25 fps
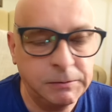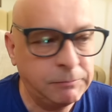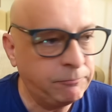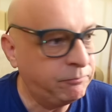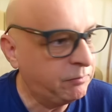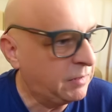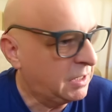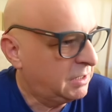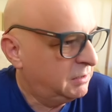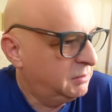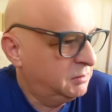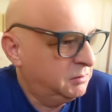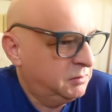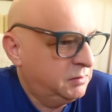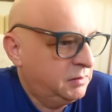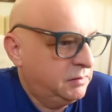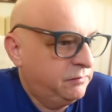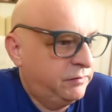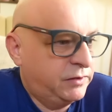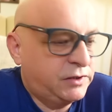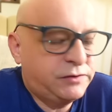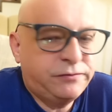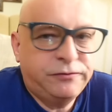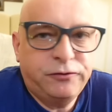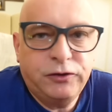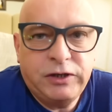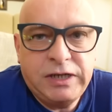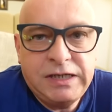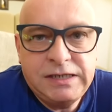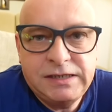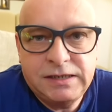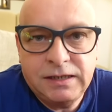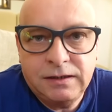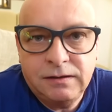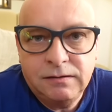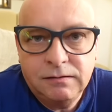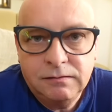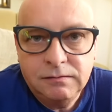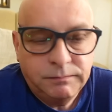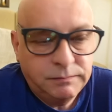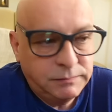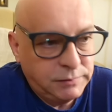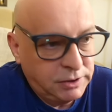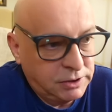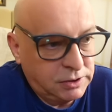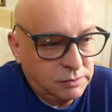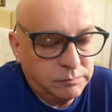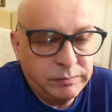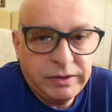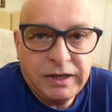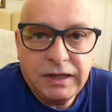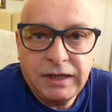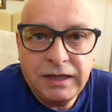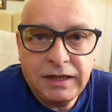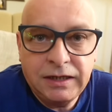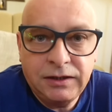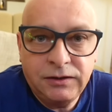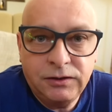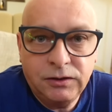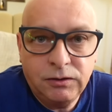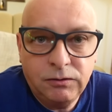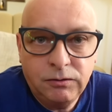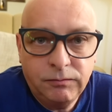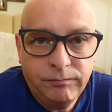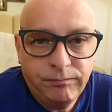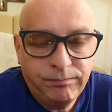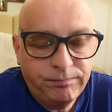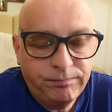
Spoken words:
If it's freezing, you can be a Hindu.